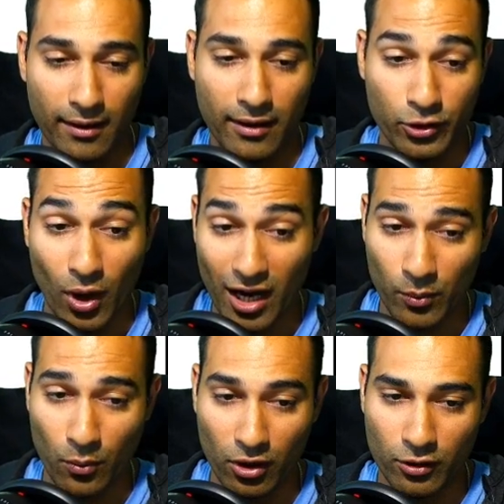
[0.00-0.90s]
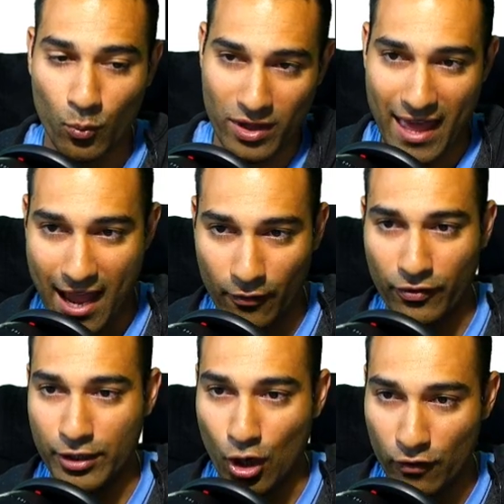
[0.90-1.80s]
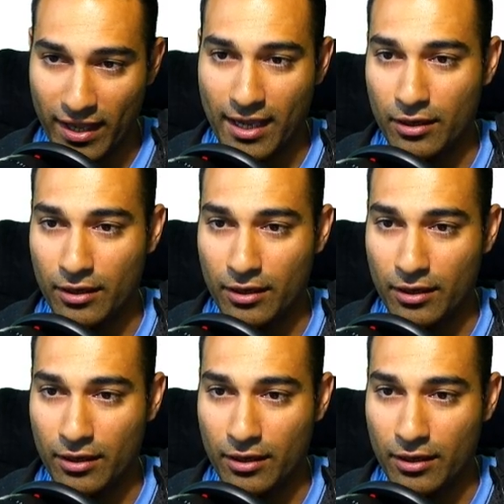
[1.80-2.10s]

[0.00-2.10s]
your hardware wallet without the overhead